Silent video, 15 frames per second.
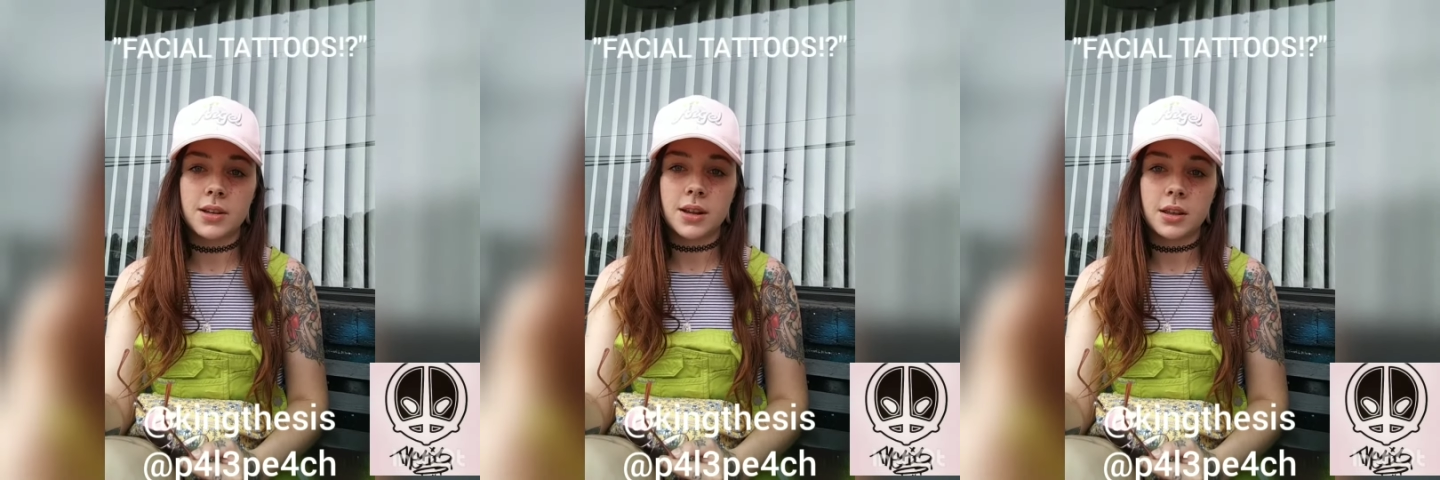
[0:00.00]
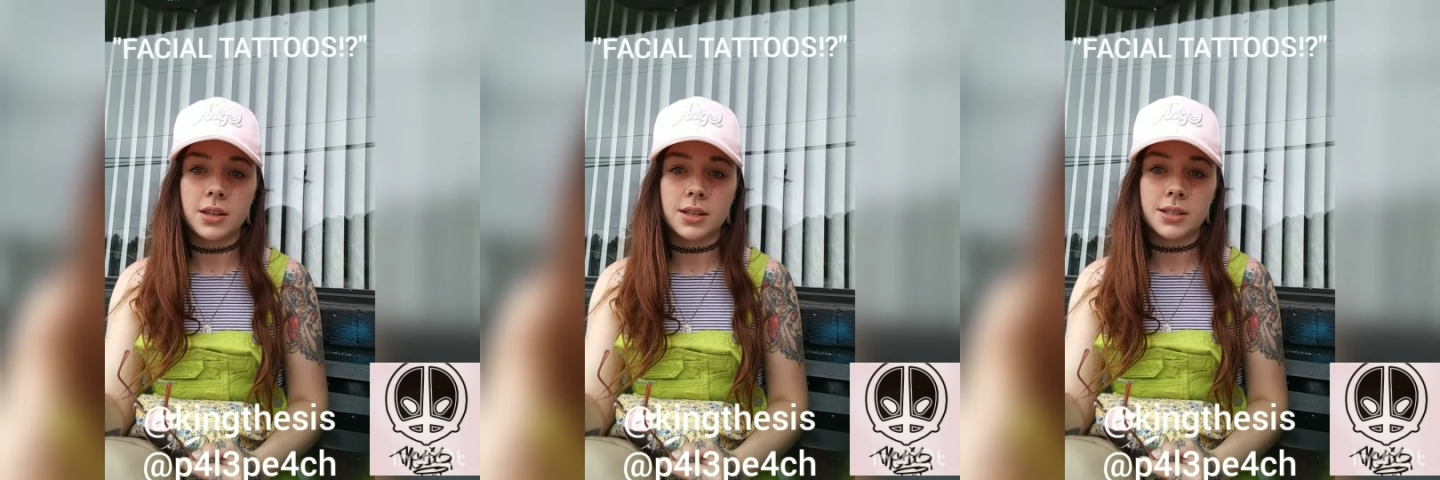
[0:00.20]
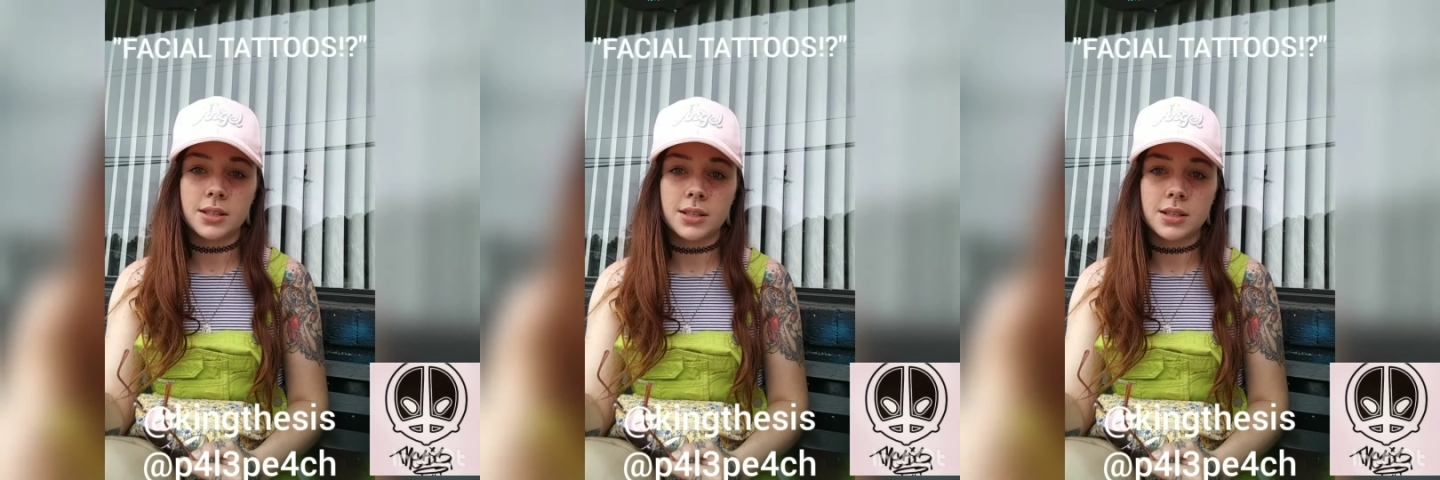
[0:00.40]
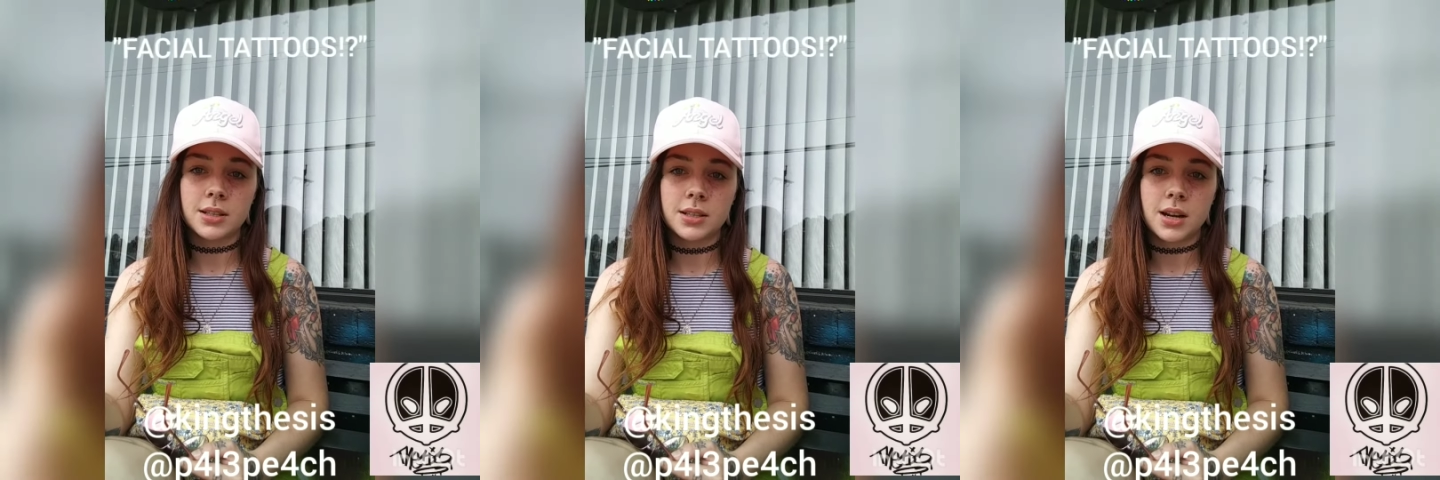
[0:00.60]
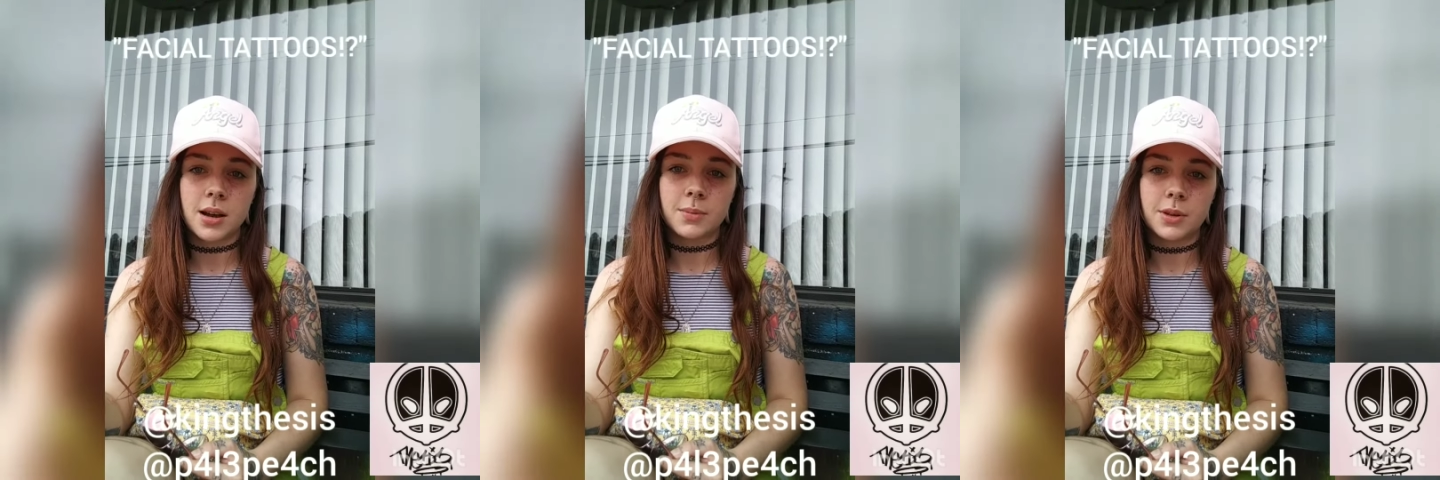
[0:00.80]
and nothing's going to
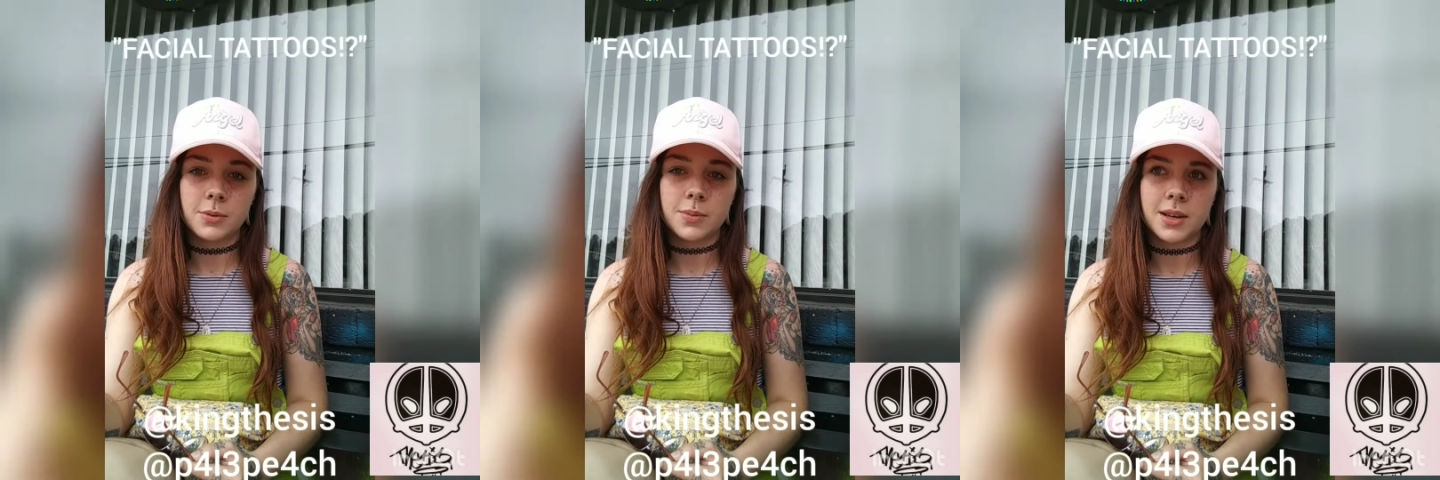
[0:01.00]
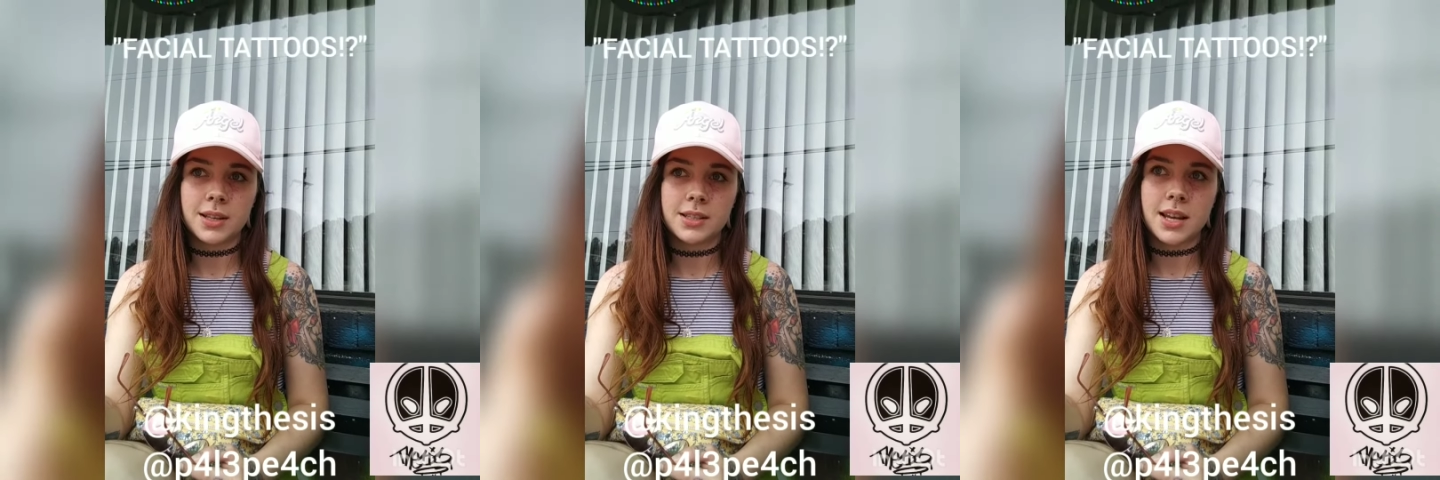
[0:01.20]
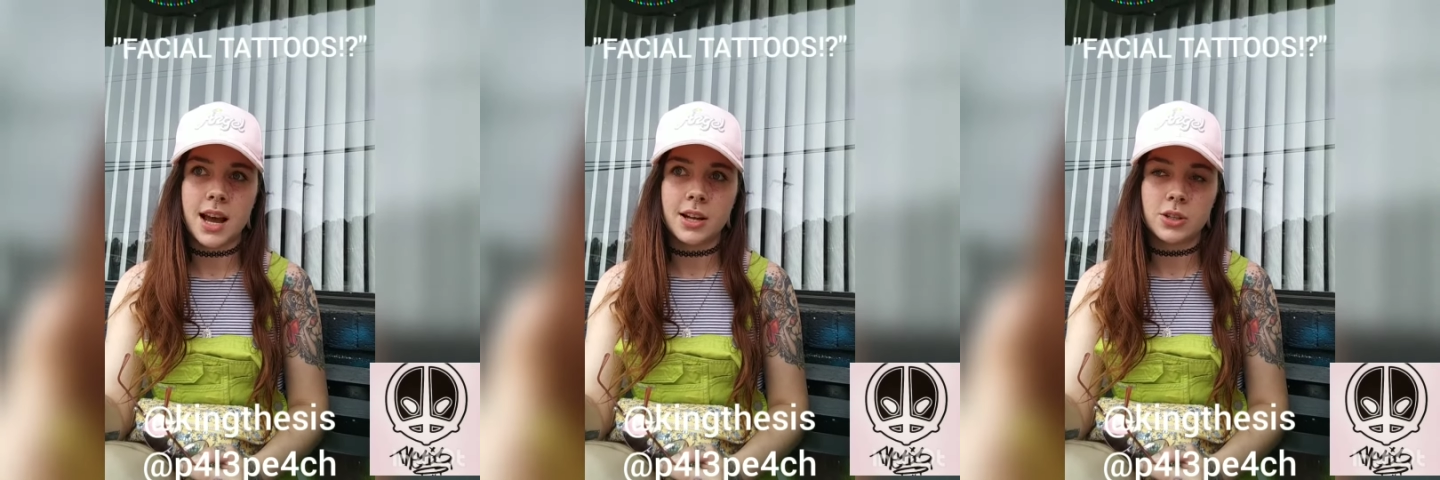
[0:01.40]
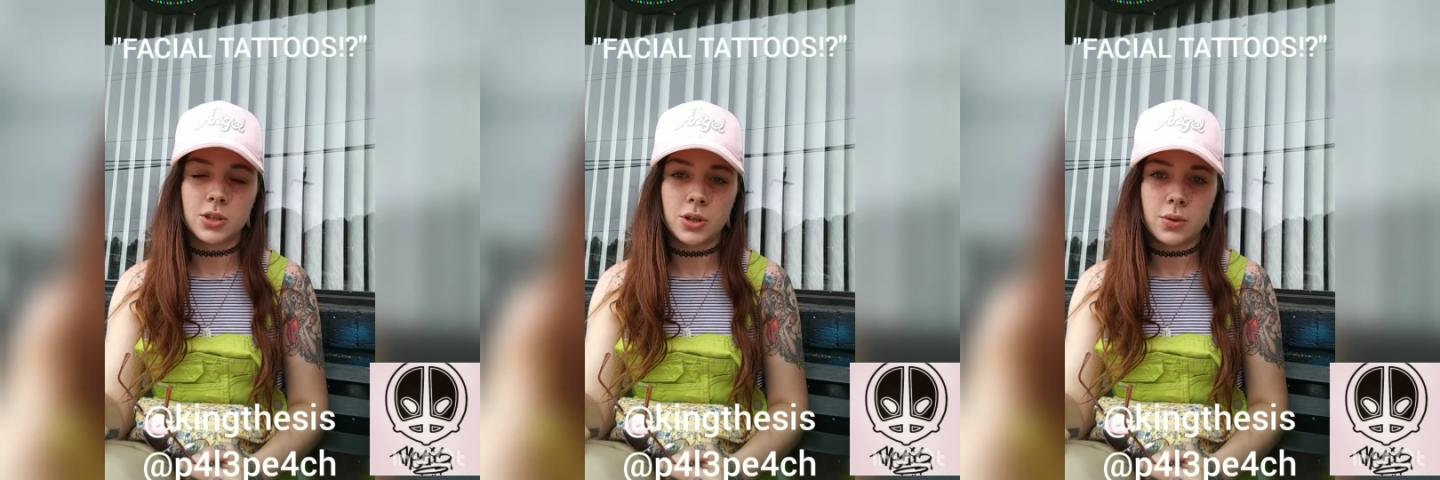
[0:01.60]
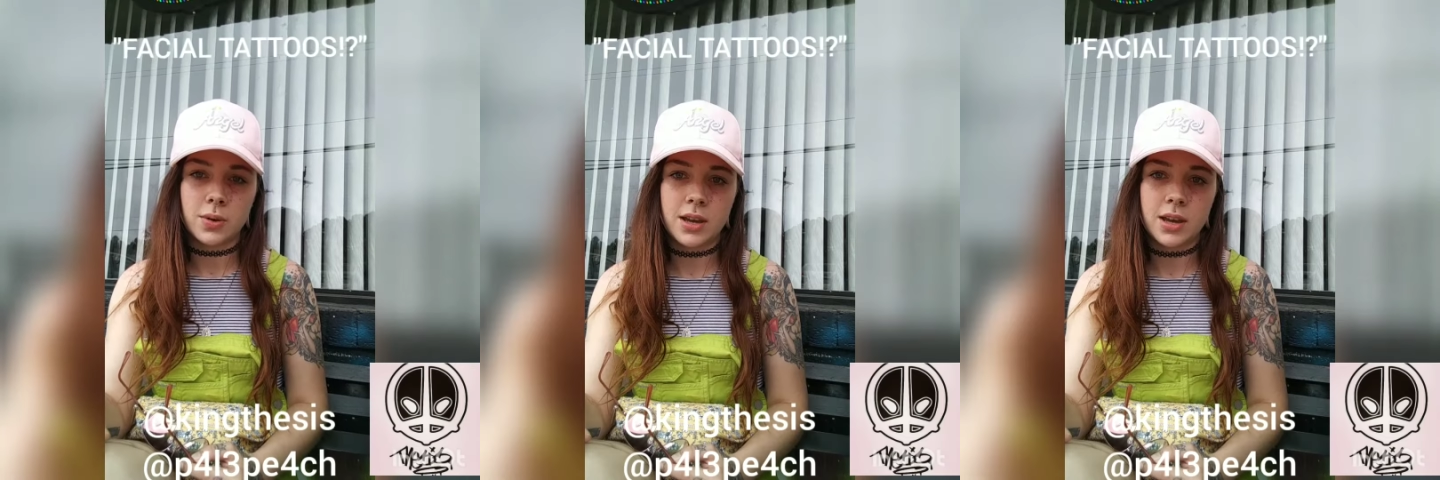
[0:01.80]
stop you, be it
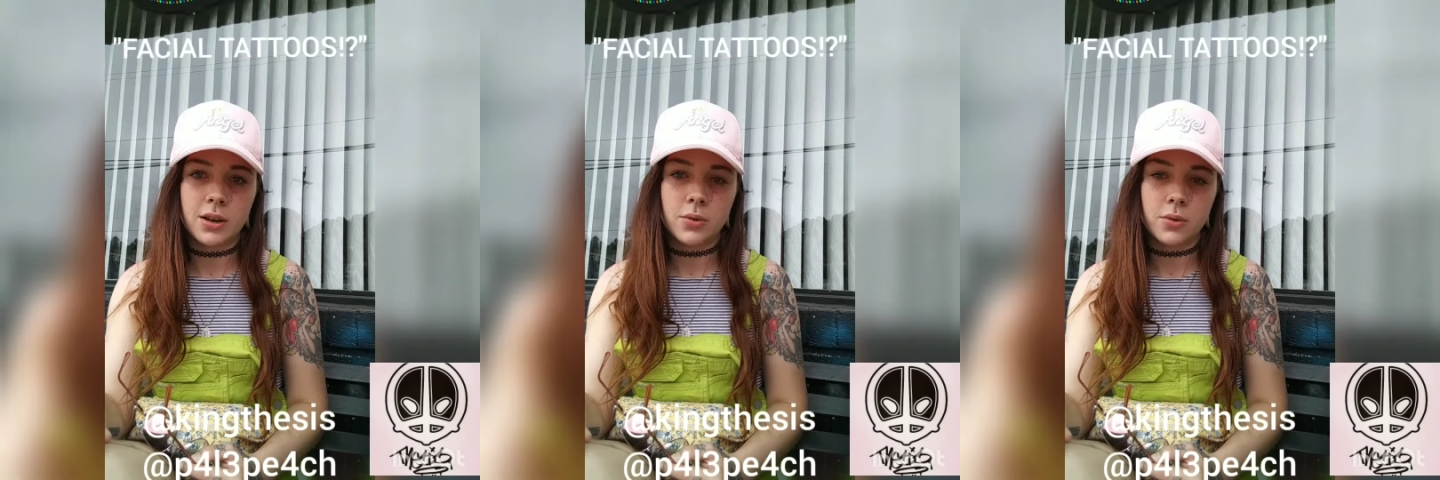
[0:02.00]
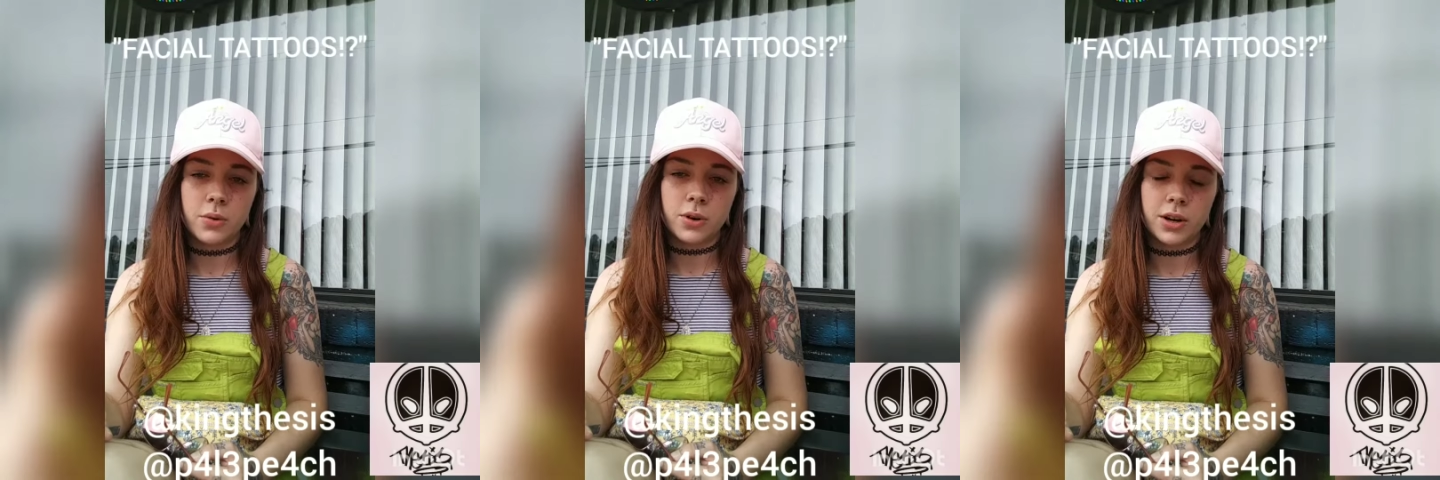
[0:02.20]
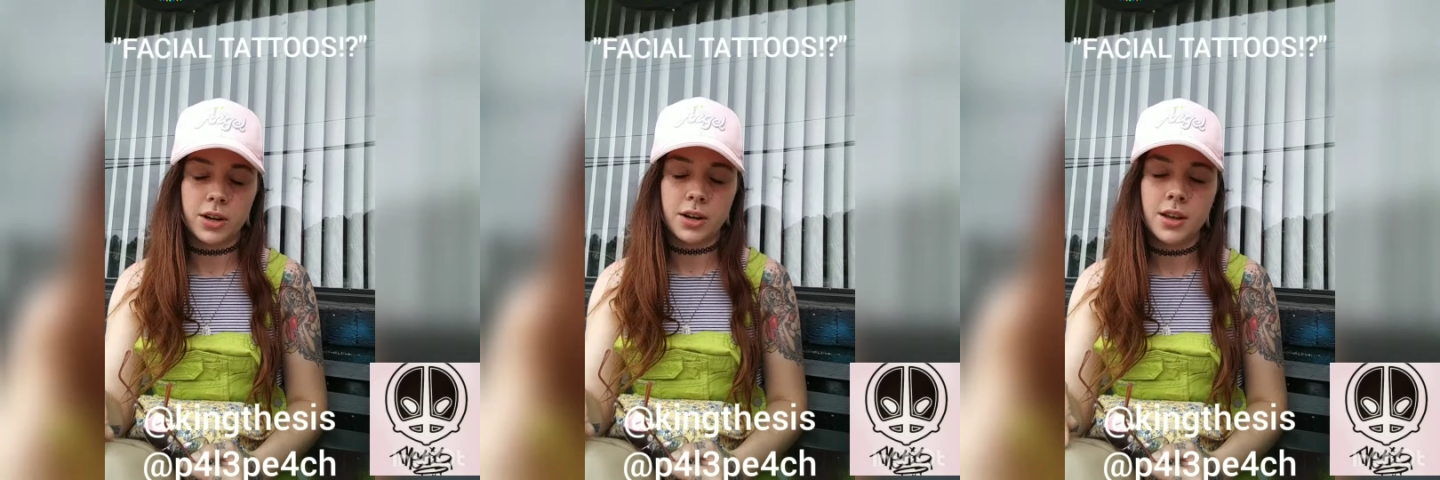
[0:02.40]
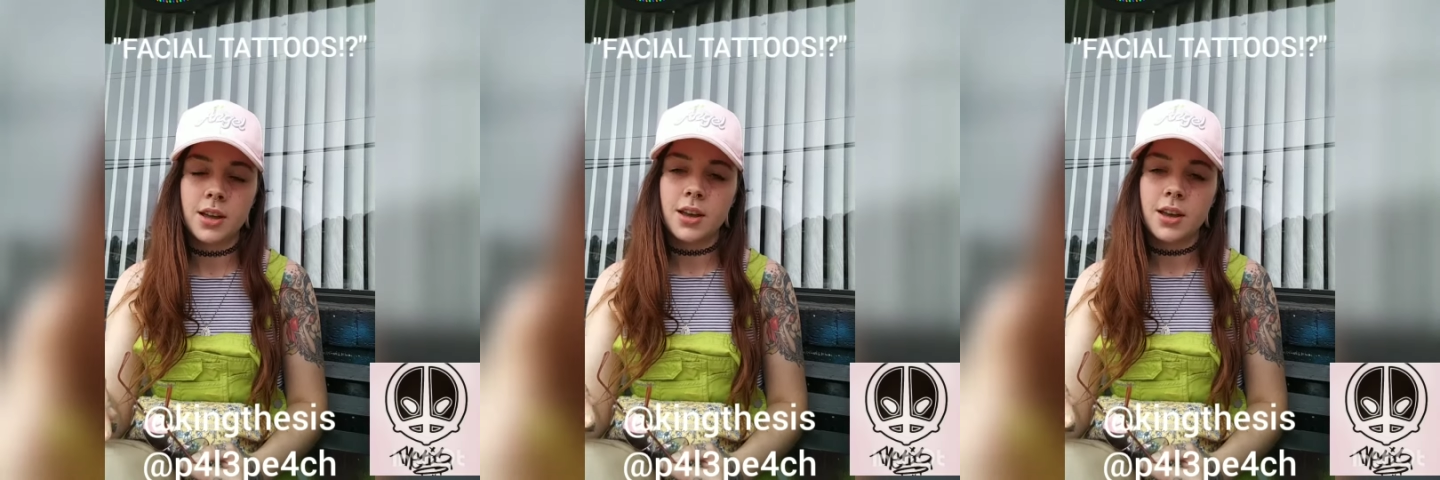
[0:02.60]
tattooing or